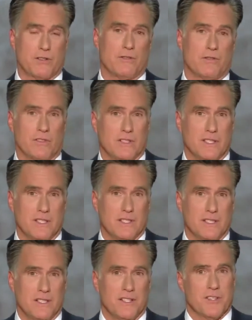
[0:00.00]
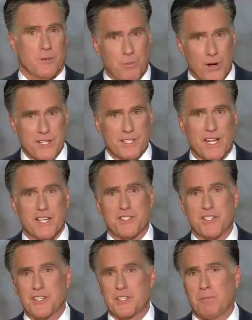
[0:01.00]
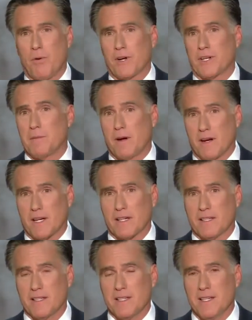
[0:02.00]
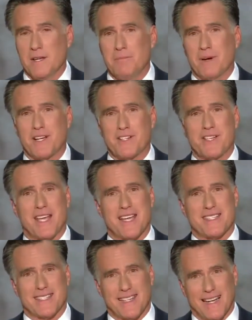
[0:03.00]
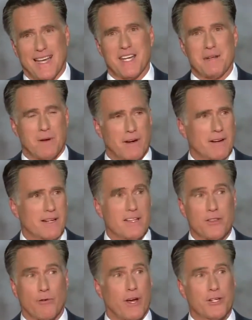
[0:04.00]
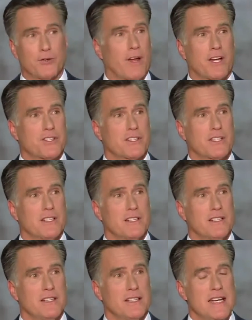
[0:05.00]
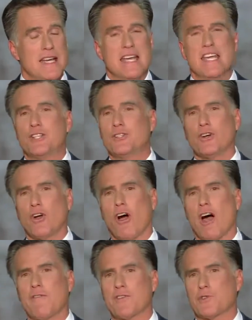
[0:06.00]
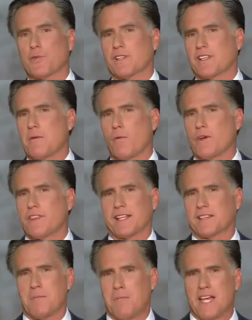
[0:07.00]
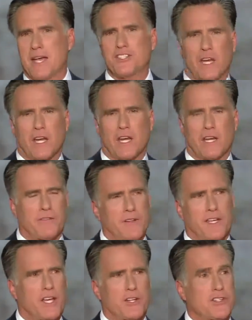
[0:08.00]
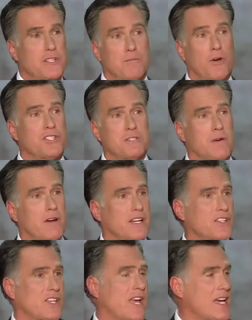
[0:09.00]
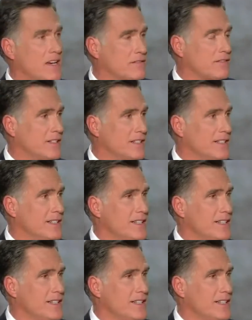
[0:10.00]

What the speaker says: to. The president has disappointed America because he hasn't led America in the right direction. He took office without the basic qualification that most Americans have,